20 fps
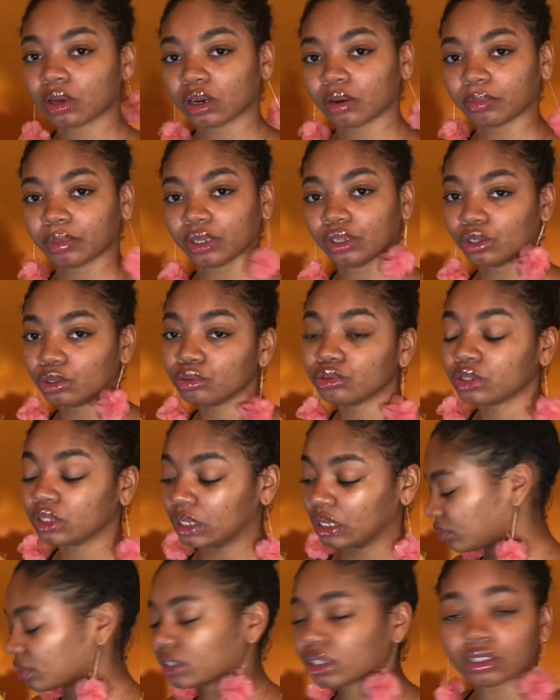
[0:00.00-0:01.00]
to be
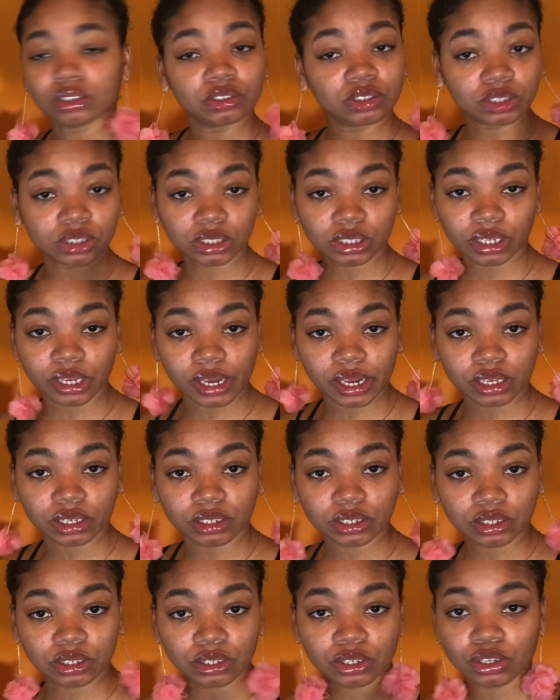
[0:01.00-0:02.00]
using, just in
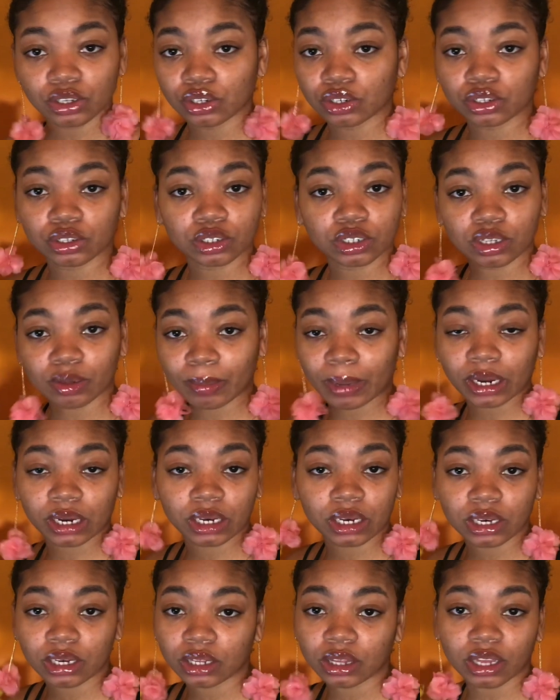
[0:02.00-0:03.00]
case
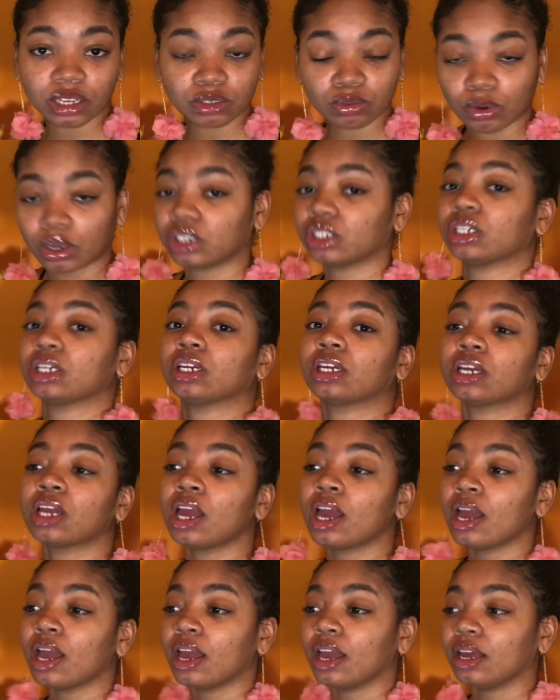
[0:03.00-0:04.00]
somebody that's watching
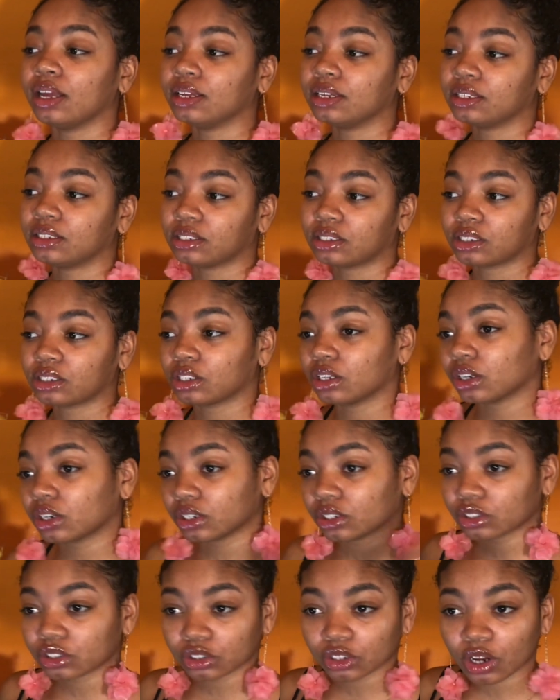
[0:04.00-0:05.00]
is looking to
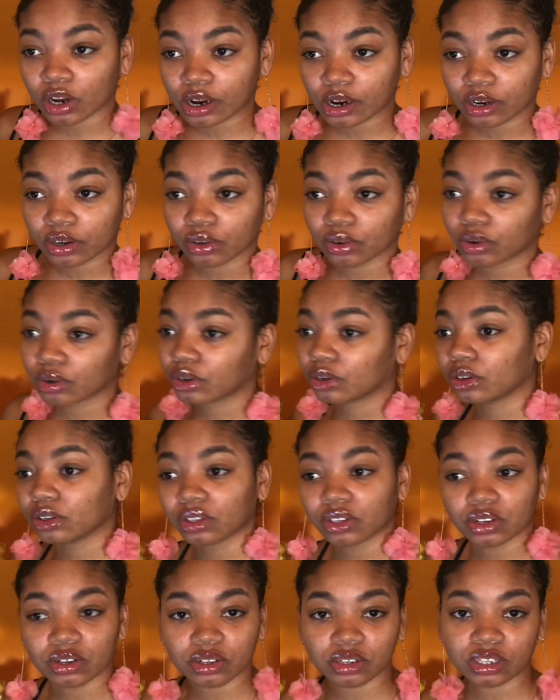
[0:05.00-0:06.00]
start, or
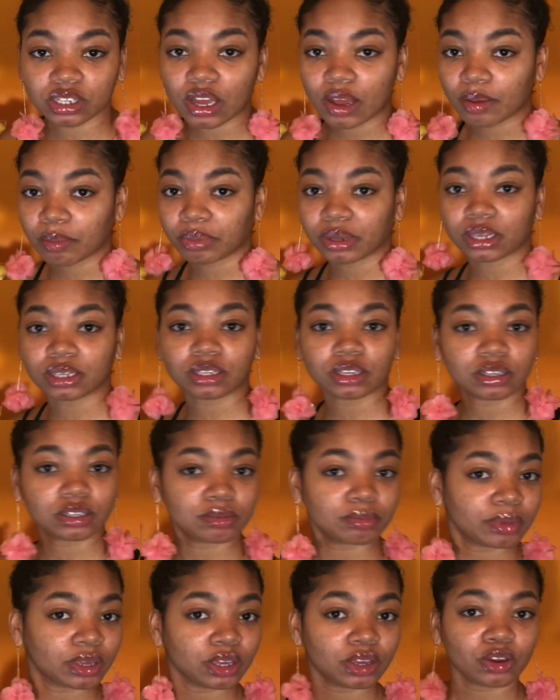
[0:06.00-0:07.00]
they're the same place as
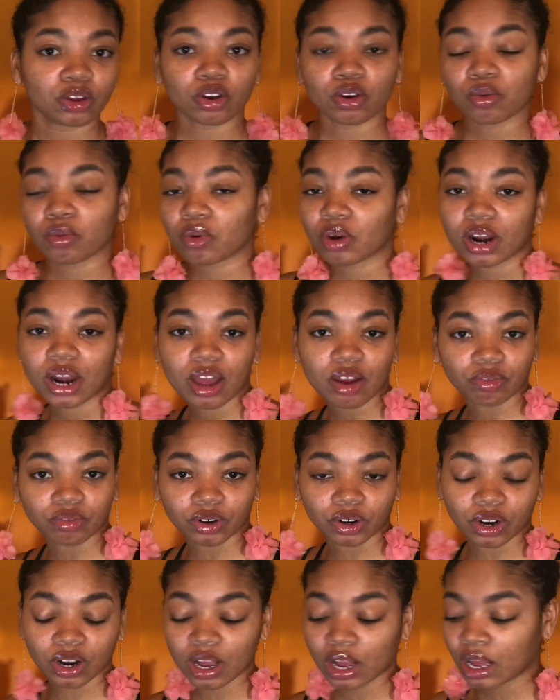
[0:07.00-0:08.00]
me or
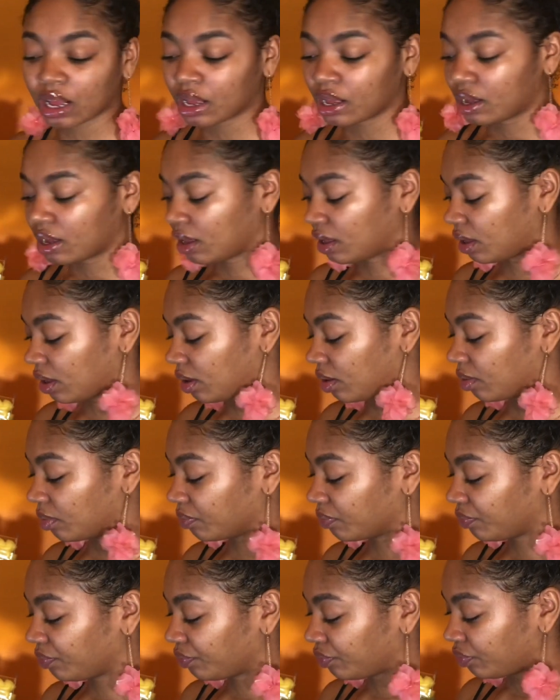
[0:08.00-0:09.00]
whatever,
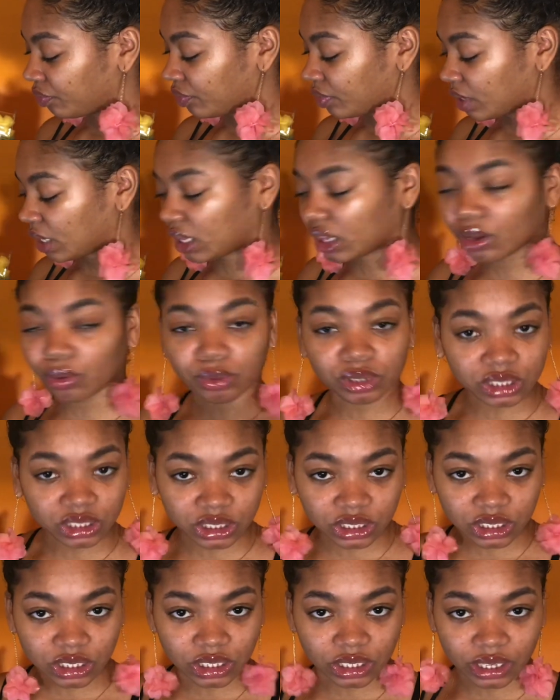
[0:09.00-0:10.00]
and they want to
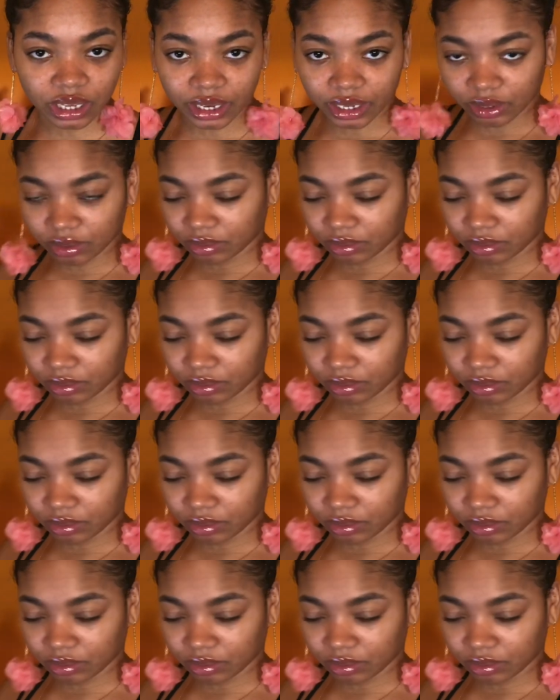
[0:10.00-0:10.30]
see like